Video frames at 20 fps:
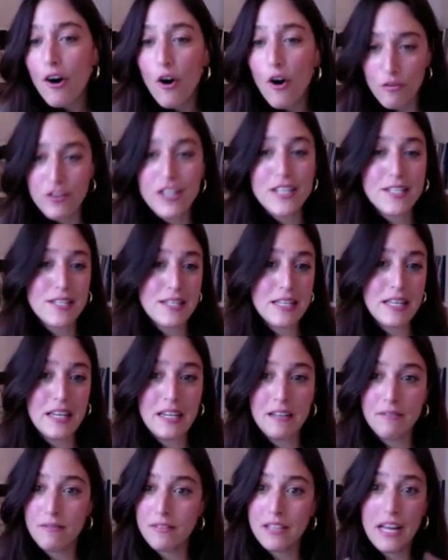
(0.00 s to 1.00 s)

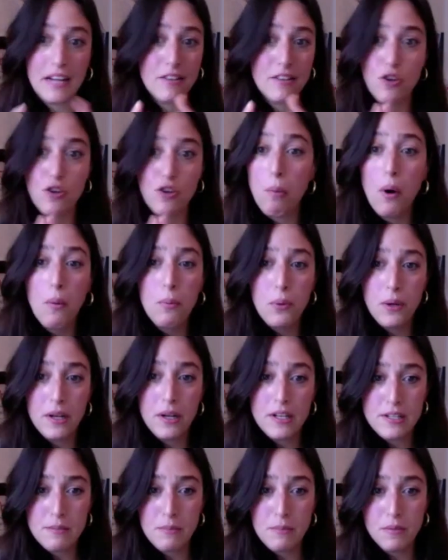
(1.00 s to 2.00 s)
obviously that's not
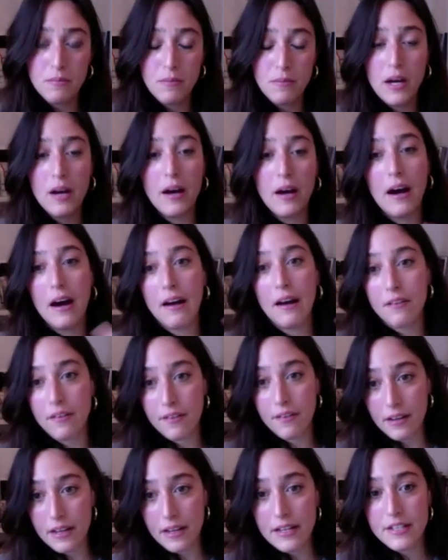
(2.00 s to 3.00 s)
populism. And
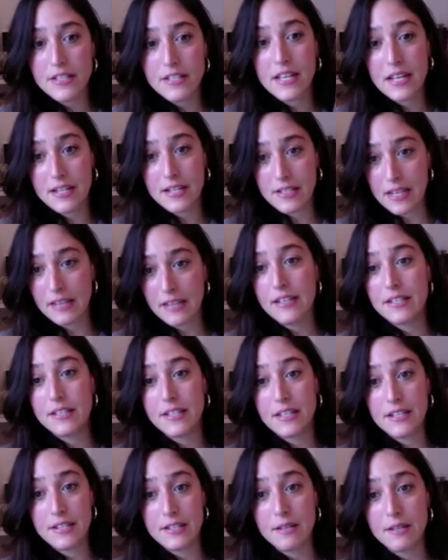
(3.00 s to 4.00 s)
he says that this
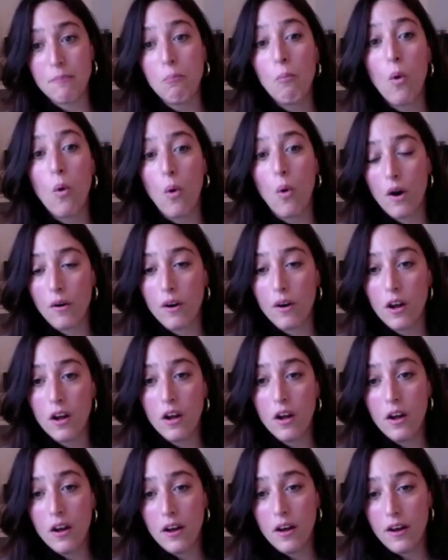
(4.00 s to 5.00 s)
is more
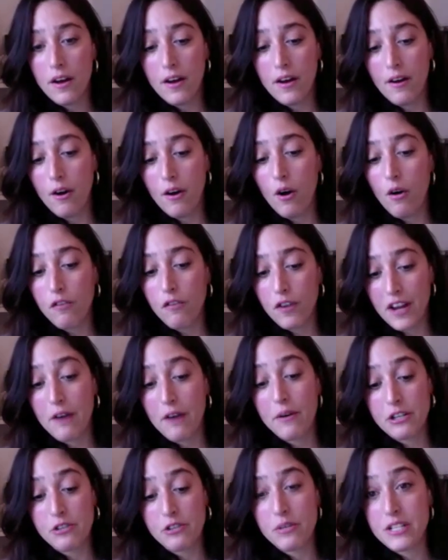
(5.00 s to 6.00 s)
uh, of a
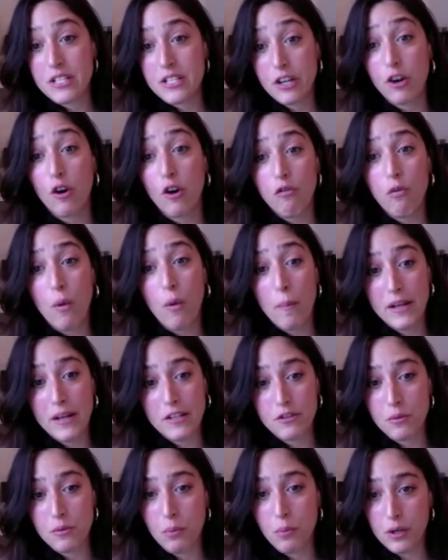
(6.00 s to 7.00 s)
characteristic of what
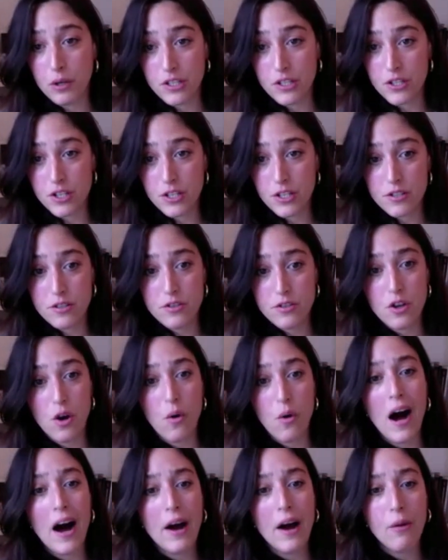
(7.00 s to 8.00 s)
mainstream parties does.
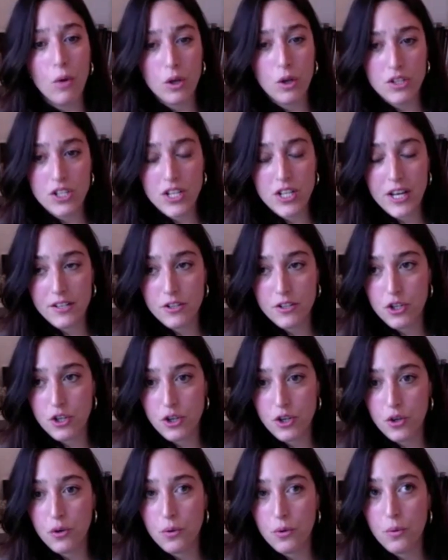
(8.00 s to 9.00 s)
So I wanted
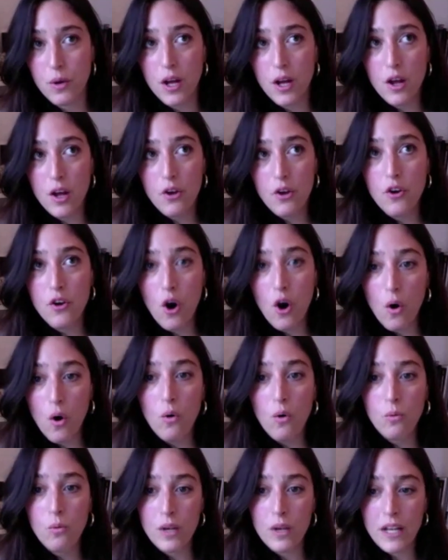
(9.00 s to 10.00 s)
to not
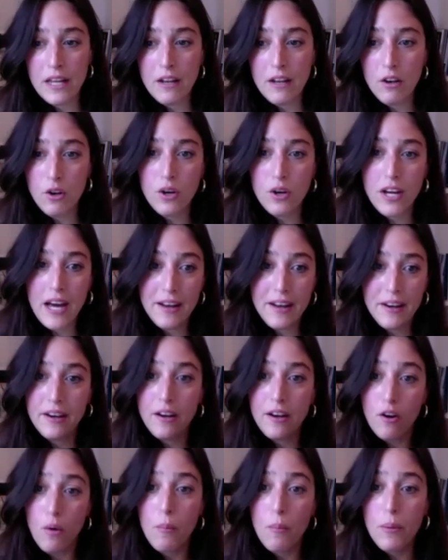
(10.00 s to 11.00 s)
only look at it
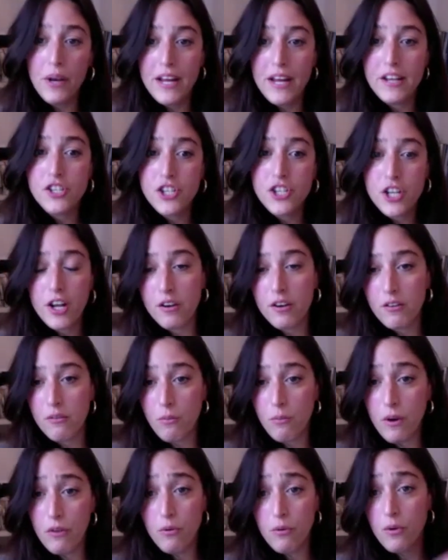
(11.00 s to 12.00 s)
in combination,
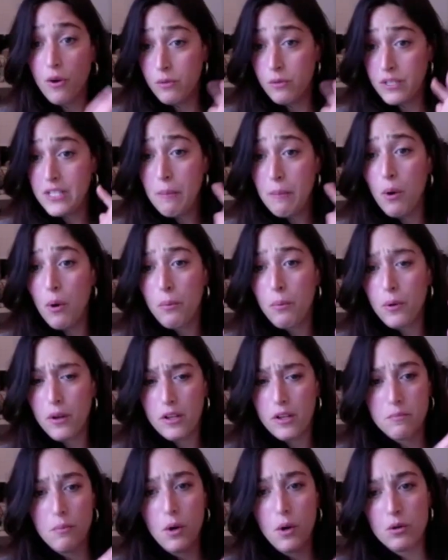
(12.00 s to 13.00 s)
whether or not we see
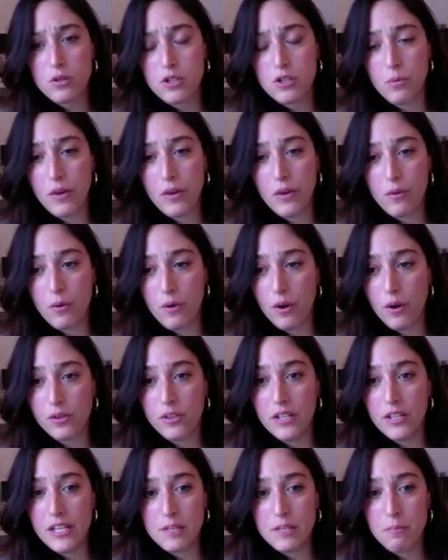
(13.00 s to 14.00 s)
populism, but also whether or
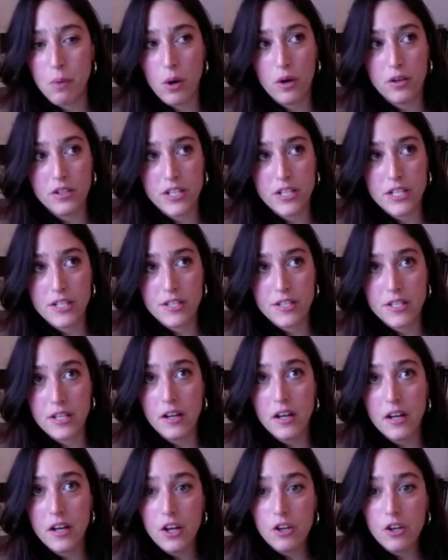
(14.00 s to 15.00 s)
not these parties uh,
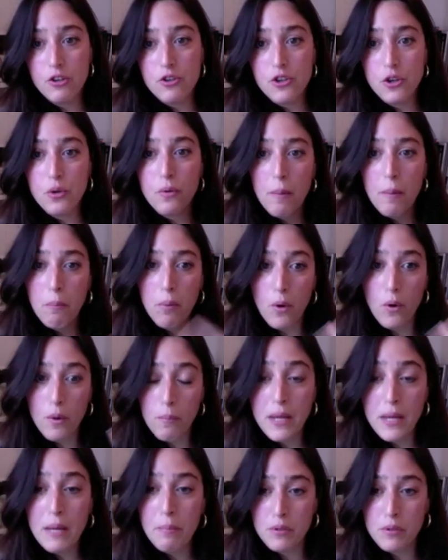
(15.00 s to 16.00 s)
do employ
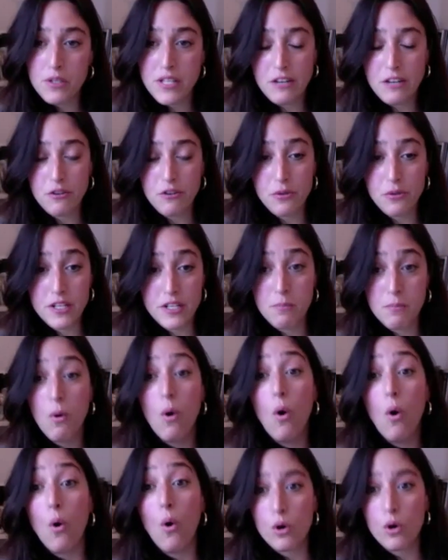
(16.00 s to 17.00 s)
people centrism
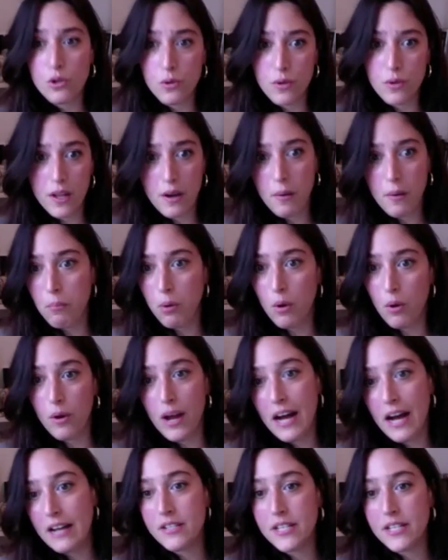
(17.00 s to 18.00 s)
or do they employ
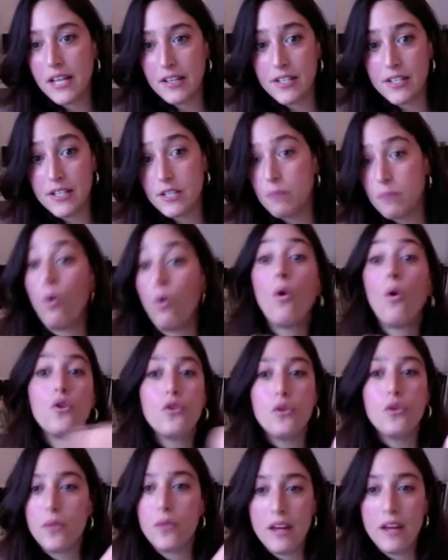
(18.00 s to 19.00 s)
anti elitism or
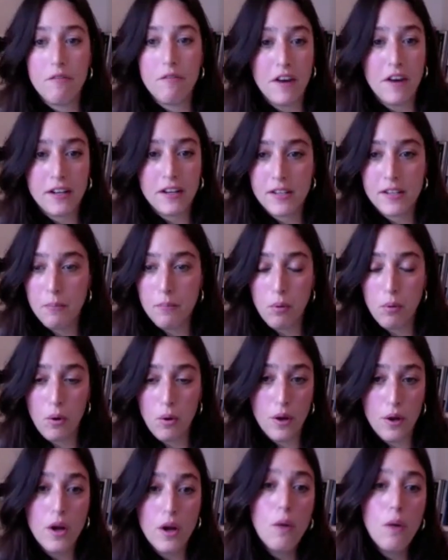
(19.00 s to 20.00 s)
do they in fact
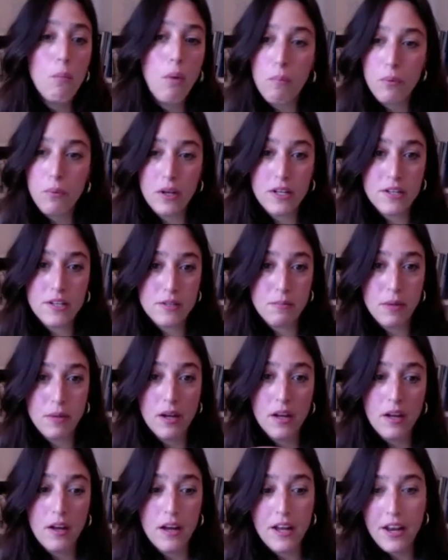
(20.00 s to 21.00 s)
employ mm -hmm. populism
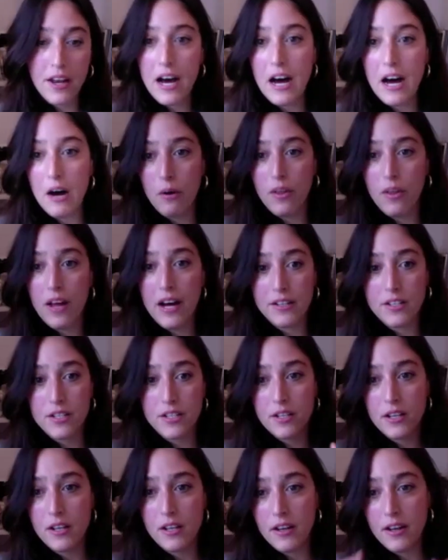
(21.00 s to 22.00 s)
and how that.
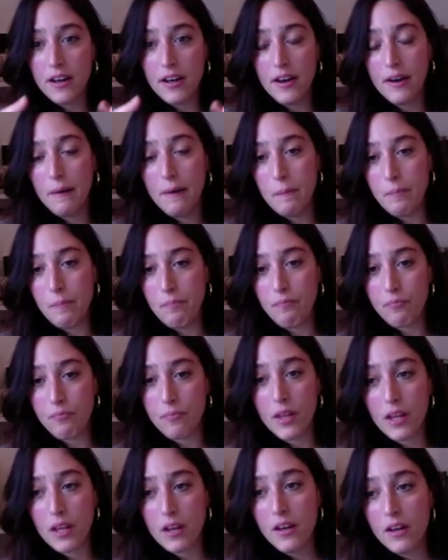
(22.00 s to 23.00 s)

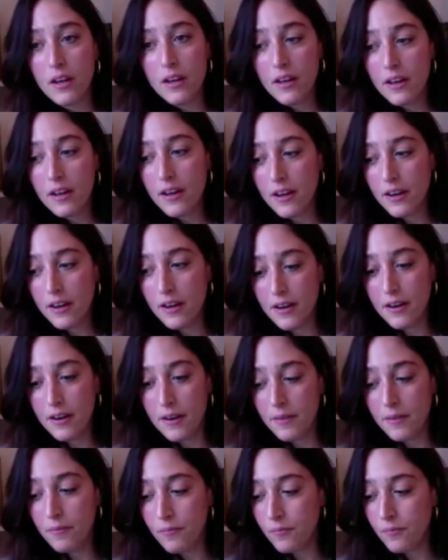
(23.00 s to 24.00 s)
Um,
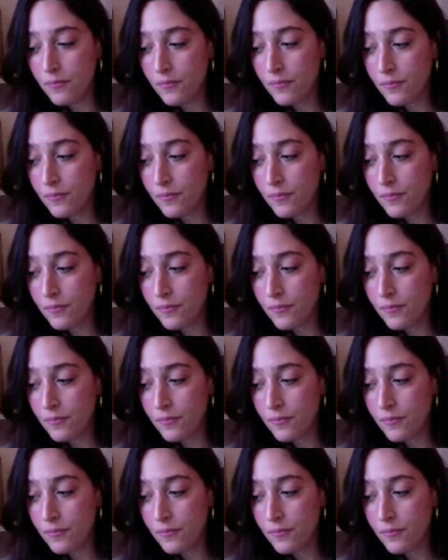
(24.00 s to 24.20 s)
um,